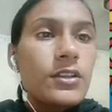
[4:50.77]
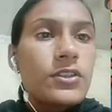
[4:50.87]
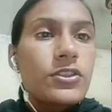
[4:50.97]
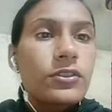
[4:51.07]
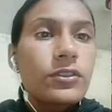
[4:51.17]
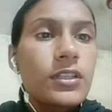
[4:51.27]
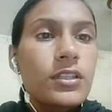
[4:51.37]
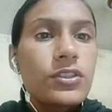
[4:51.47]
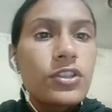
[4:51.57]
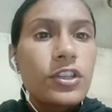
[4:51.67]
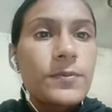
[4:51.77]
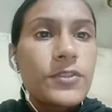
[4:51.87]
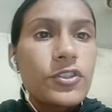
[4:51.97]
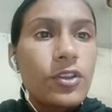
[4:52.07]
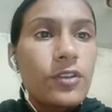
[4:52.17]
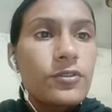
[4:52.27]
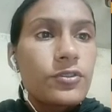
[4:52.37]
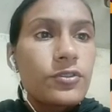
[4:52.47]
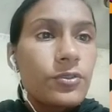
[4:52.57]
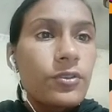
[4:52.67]
So these shapes you have to
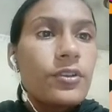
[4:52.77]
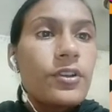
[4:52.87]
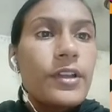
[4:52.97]
draw